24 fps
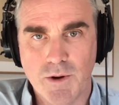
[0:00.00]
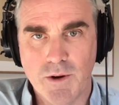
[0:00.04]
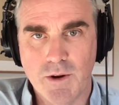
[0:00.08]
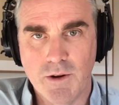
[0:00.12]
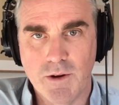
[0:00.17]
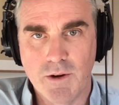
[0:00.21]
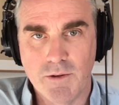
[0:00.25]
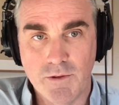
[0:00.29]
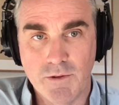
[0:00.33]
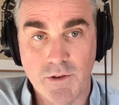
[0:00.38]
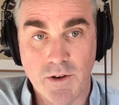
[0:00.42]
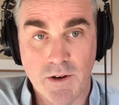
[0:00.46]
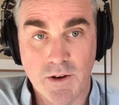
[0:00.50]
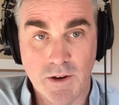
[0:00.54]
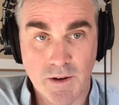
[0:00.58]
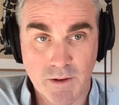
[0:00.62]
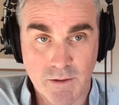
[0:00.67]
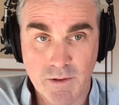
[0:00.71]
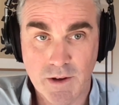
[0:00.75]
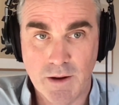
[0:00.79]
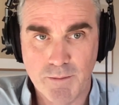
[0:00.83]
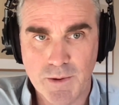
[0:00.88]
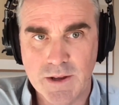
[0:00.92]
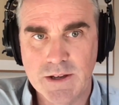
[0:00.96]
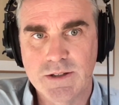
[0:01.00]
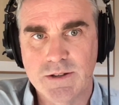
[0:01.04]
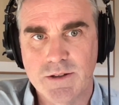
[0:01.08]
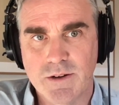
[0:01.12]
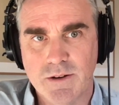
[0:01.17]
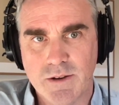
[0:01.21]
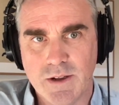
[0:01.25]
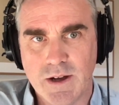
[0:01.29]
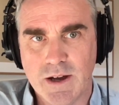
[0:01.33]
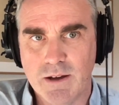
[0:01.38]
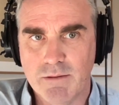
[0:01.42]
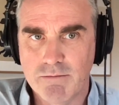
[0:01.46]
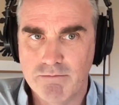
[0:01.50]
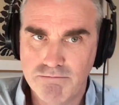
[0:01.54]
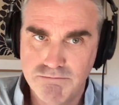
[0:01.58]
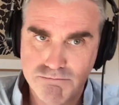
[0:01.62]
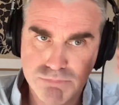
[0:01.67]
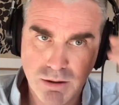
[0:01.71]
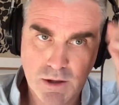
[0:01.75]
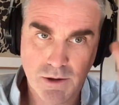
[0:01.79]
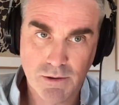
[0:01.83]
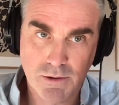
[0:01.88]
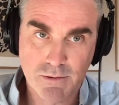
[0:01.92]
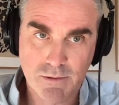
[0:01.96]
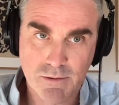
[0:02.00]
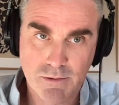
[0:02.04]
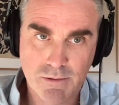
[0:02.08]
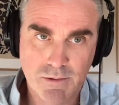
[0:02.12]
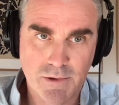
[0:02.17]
to companies, they're like, you know